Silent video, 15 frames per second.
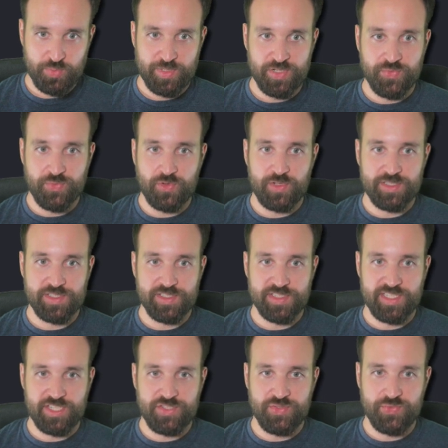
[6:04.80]
we of course
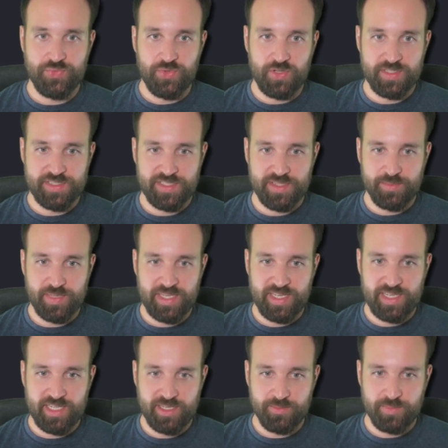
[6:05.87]
set to false in the
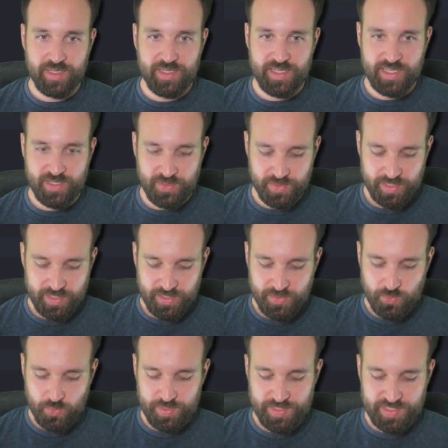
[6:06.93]
beginning, but now
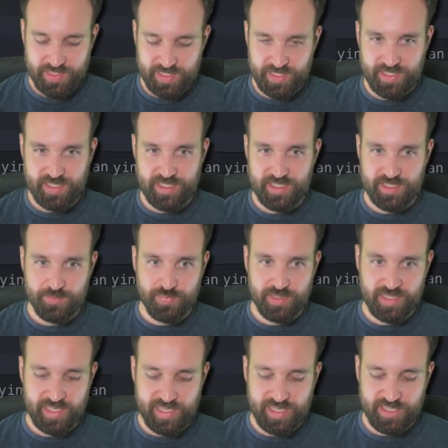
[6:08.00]
we set is
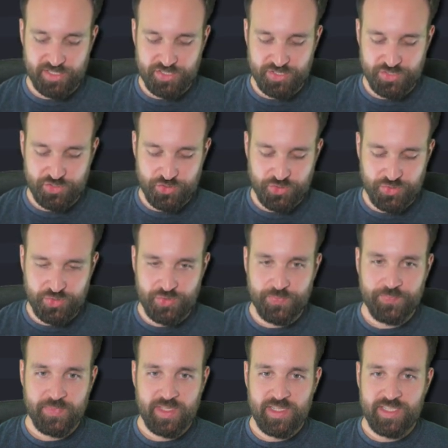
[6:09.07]
playing to true.
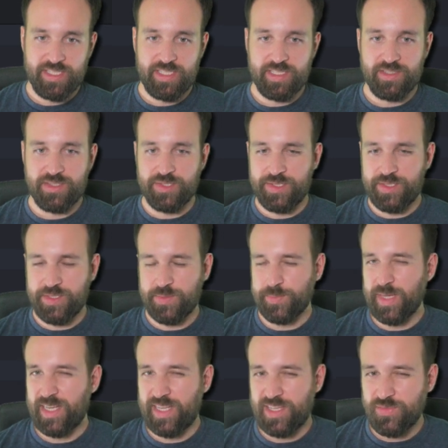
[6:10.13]
You
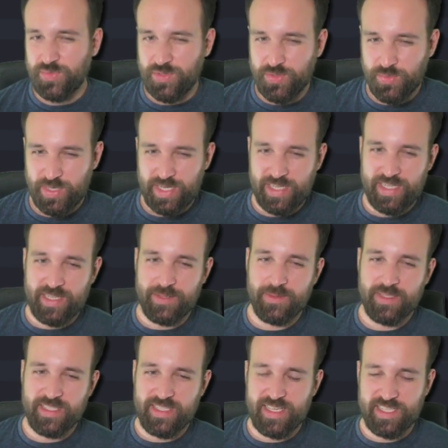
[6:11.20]
might have already
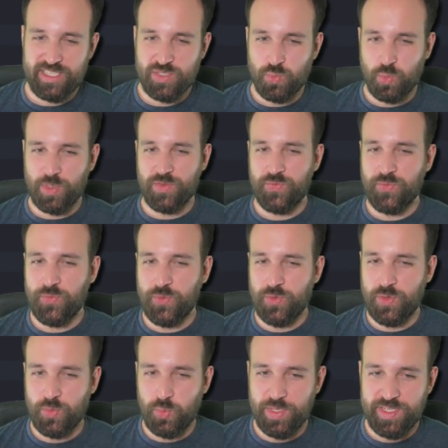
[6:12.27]
guessed what
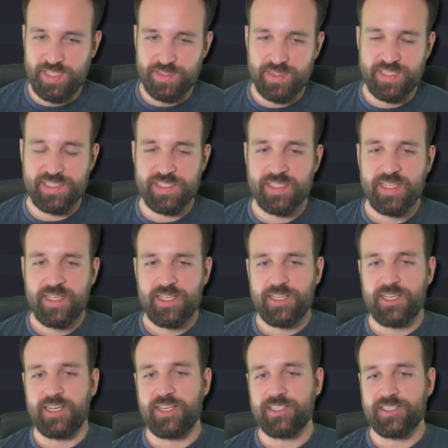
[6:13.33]
for we need this.
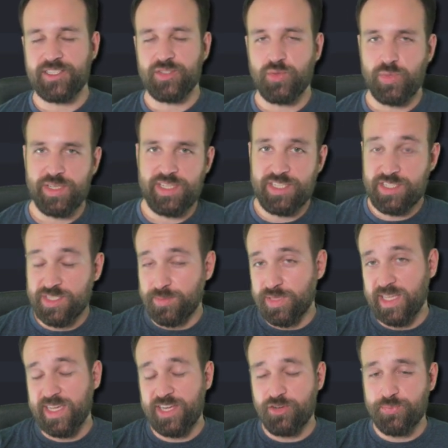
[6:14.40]
Uh, so we need to
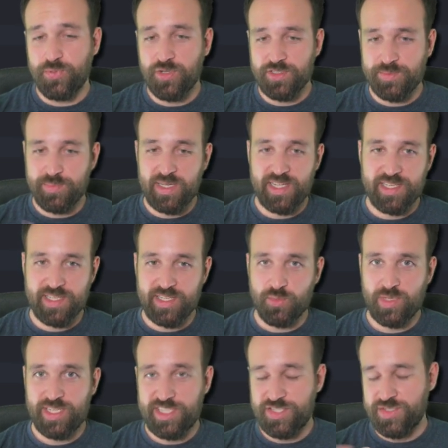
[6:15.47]
play or pause button and
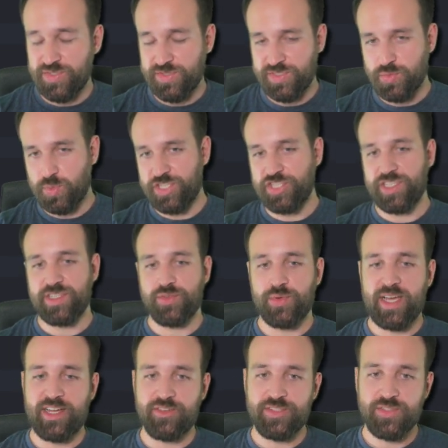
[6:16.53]
we need to switch it
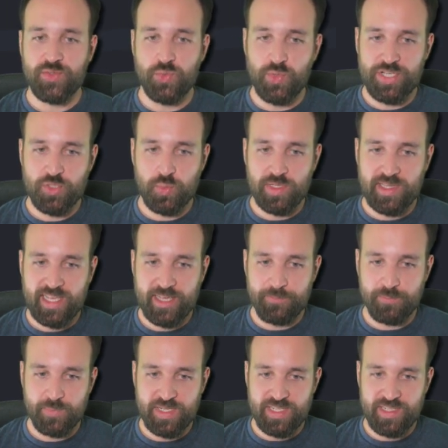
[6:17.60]
around, which will
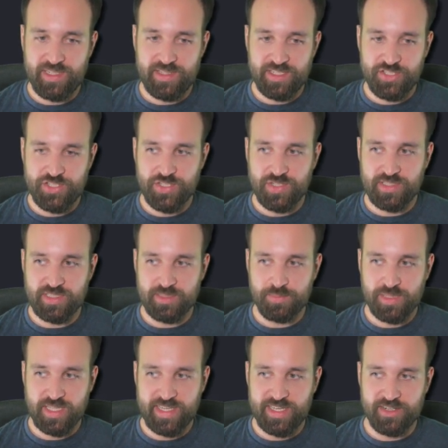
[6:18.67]
happen in the toggle
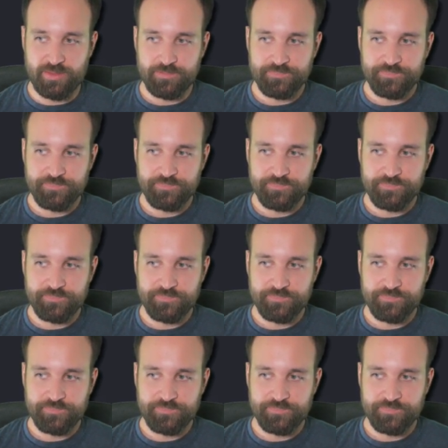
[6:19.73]
player.